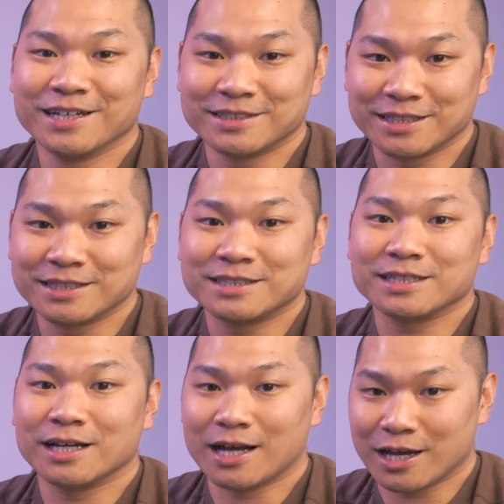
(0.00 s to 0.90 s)
since
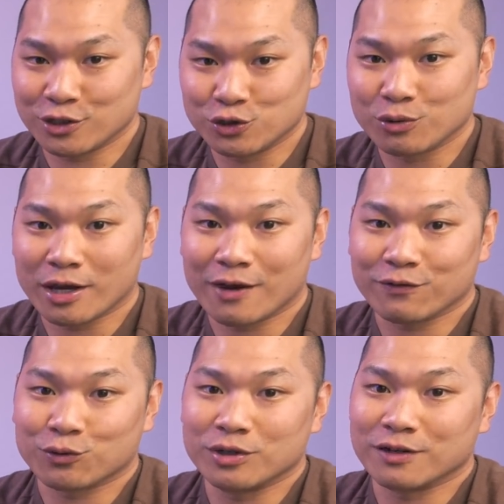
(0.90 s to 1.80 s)
I do
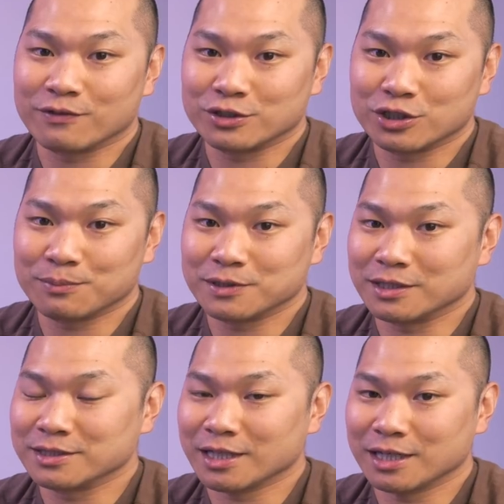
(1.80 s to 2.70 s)
have three different chips
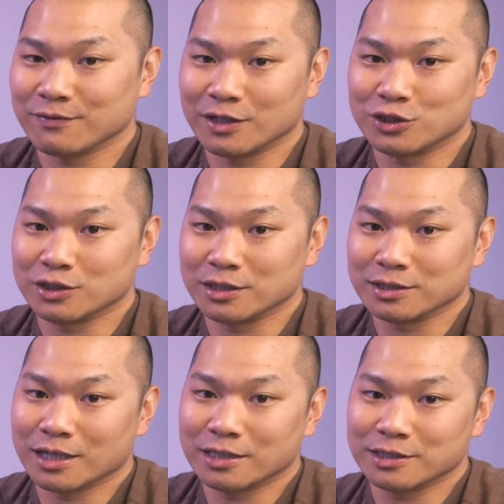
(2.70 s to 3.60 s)
inside of each of
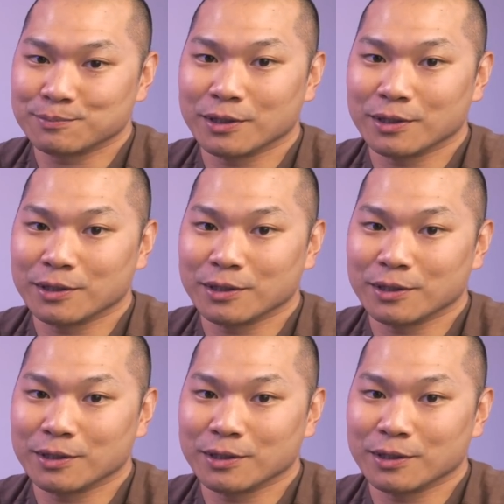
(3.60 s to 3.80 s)
these cases.